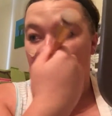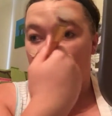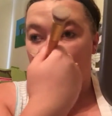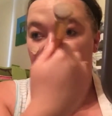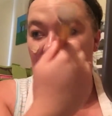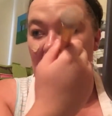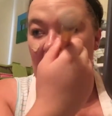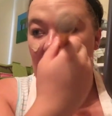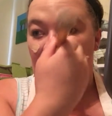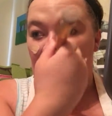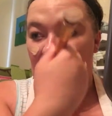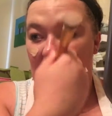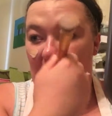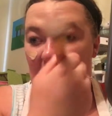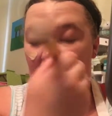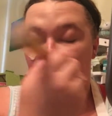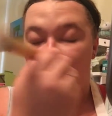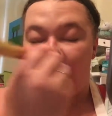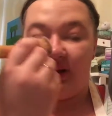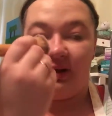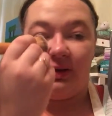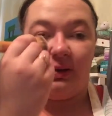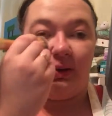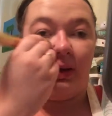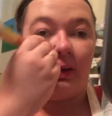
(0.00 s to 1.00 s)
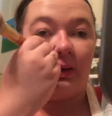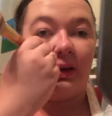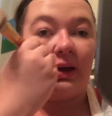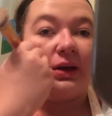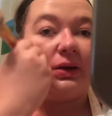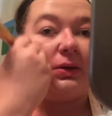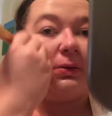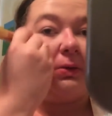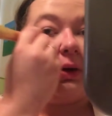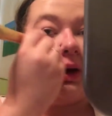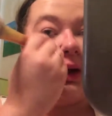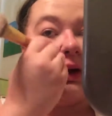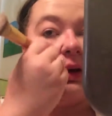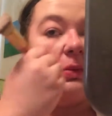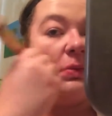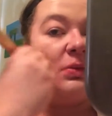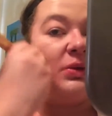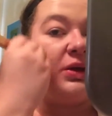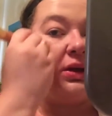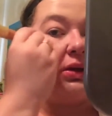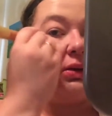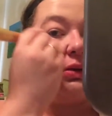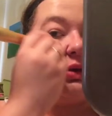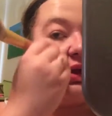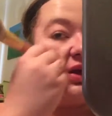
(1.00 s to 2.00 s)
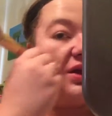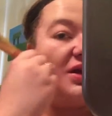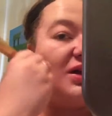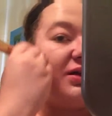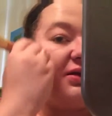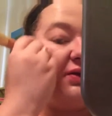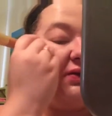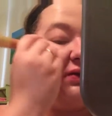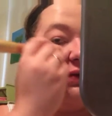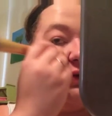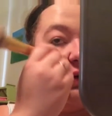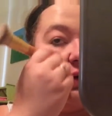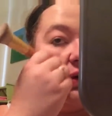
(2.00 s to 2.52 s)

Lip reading: case, so I've got quite a bit of stuff.